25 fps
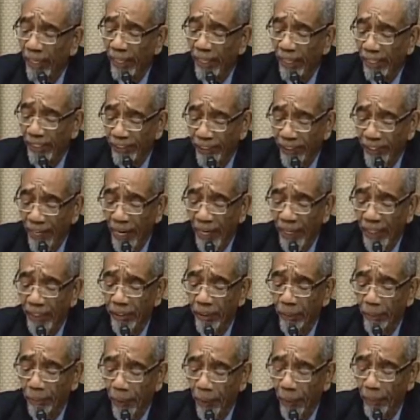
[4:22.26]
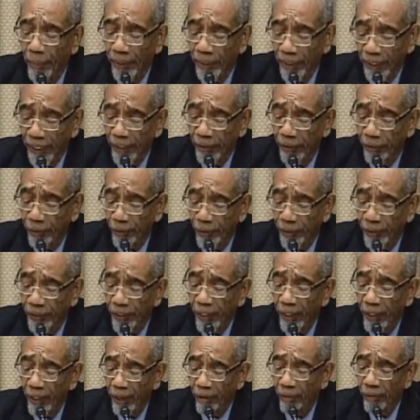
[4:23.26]
is not in the public interest
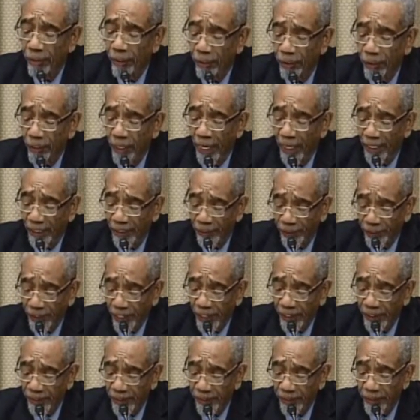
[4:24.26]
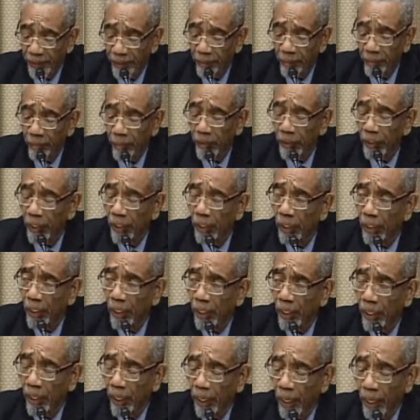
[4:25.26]
of the United States.
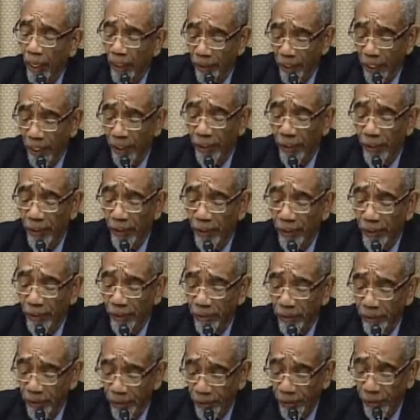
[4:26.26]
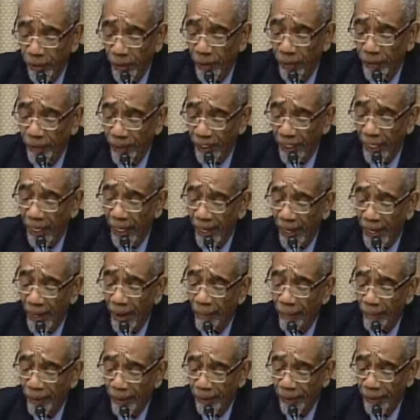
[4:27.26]
Another concern that I
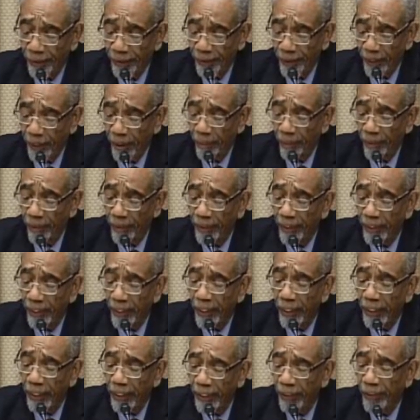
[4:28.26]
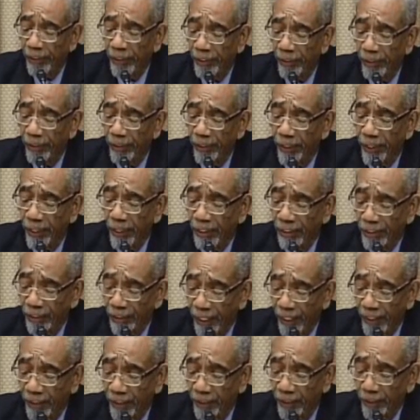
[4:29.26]
have, Mr. Chairman, is in
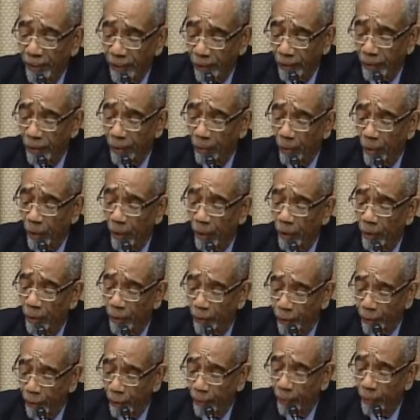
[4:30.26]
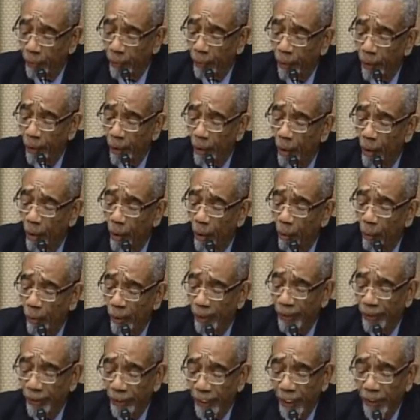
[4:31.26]
Section 3102,
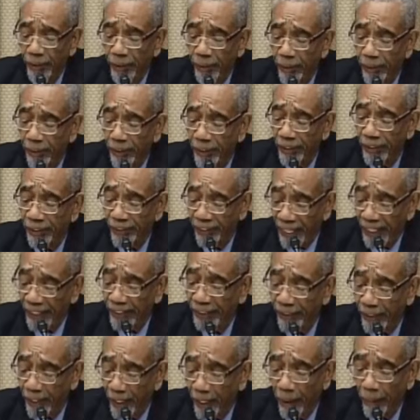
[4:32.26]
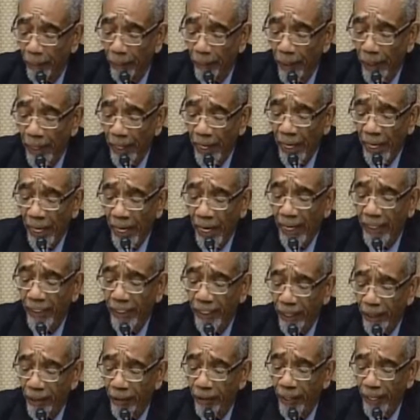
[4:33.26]
which sets up an
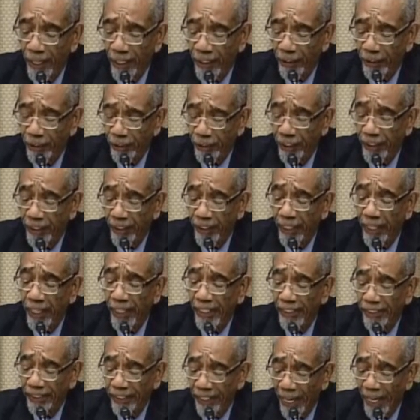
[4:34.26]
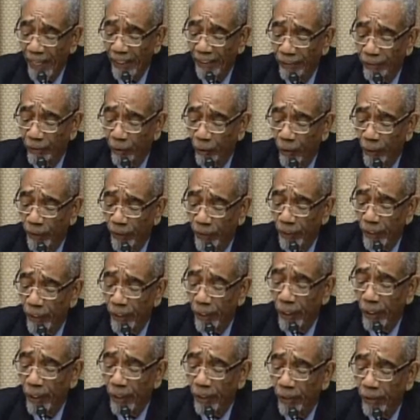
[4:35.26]
interagency task force
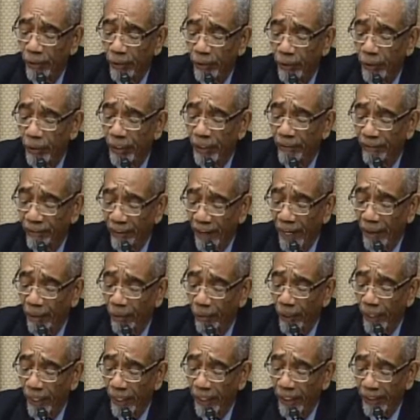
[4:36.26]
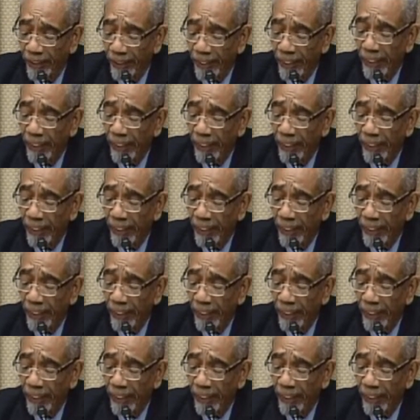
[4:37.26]
to evaluate